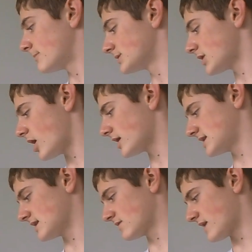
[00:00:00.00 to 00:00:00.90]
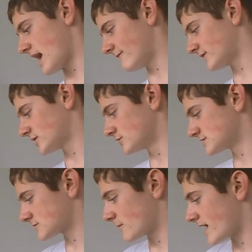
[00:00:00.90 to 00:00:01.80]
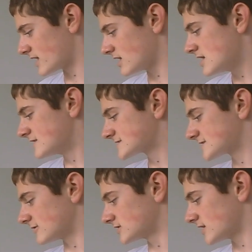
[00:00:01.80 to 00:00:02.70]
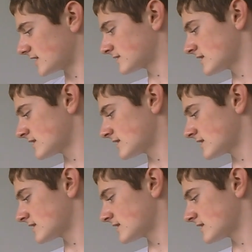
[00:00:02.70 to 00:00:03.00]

blocking the f2 square, so not